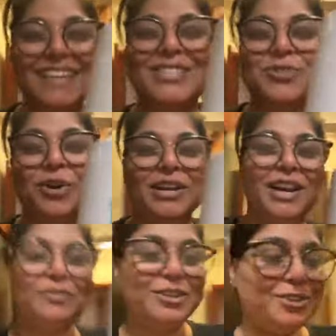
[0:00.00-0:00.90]
Yes, you are
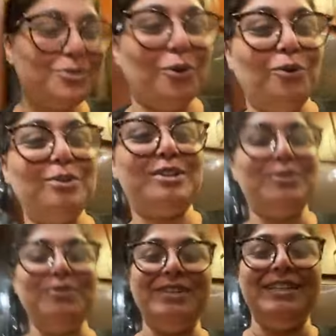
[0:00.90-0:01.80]
never too old
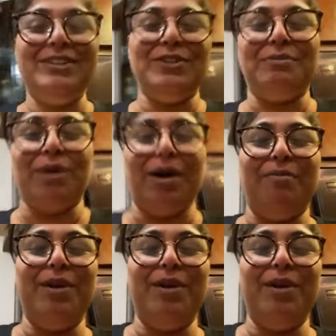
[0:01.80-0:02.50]
to need your mom.